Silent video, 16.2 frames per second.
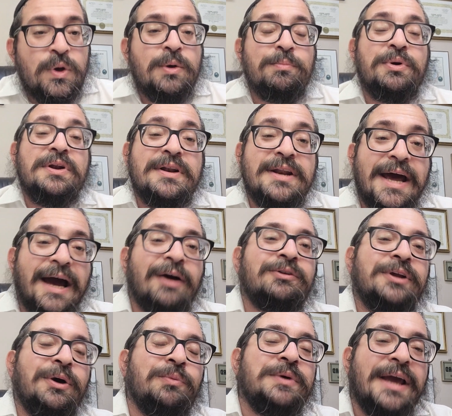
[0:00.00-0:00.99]
but now
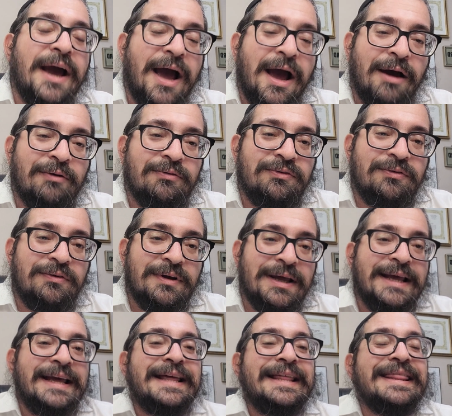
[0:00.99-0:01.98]
that we have
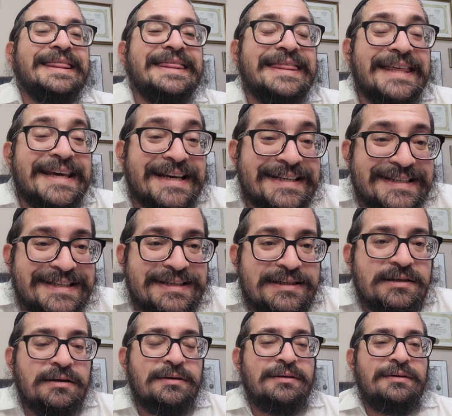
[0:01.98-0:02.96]

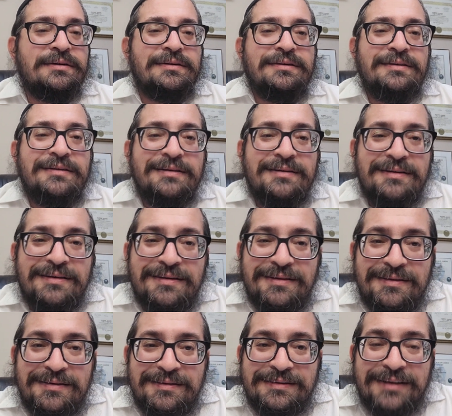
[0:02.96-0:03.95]
this
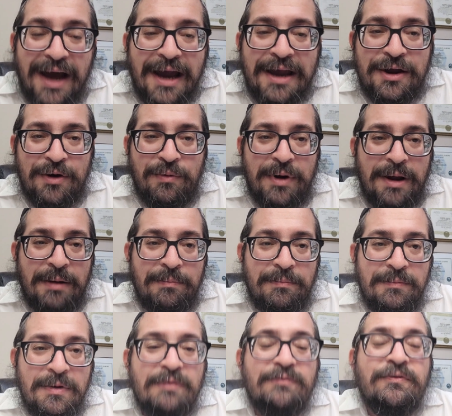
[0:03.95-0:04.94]
diagram
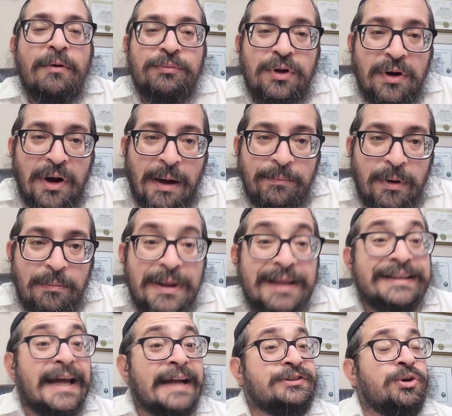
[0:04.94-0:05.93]
from the Rambam,
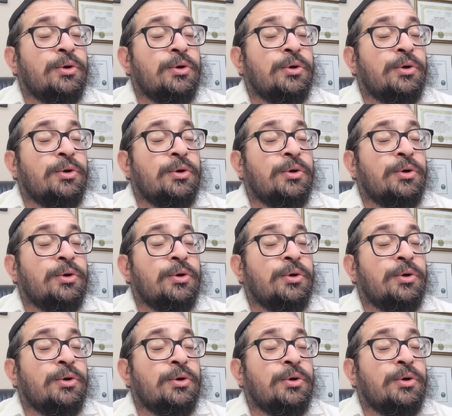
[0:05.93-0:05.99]
that's